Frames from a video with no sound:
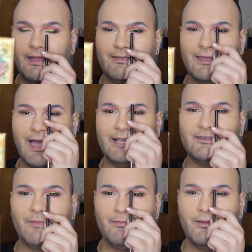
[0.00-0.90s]
at the
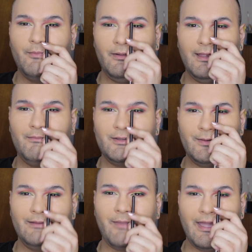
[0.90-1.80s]
edge of my pupil, in
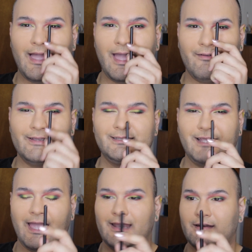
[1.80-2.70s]
between my iris
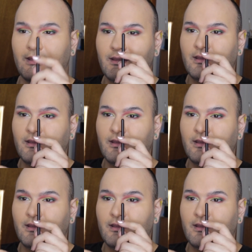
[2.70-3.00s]
and